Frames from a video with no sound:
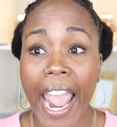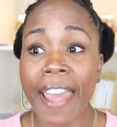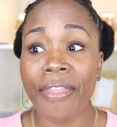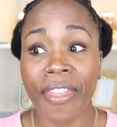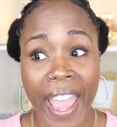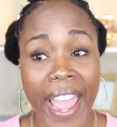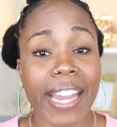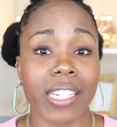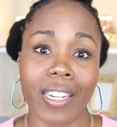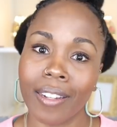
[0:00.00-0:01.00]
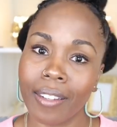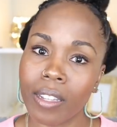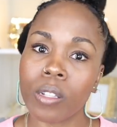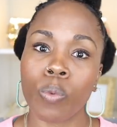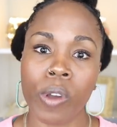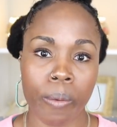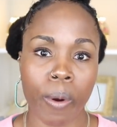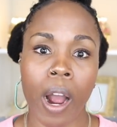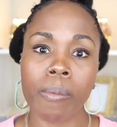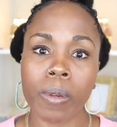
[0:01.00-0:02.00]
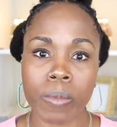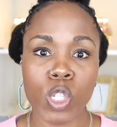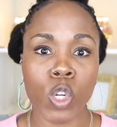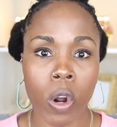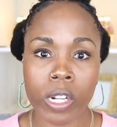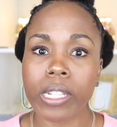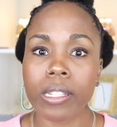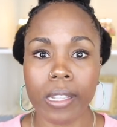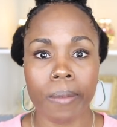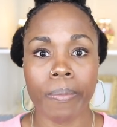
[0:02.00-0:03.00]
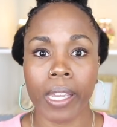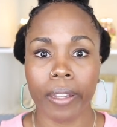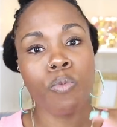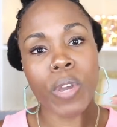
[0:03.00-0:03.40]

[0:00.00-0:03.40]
And that is where the problems start to seep in.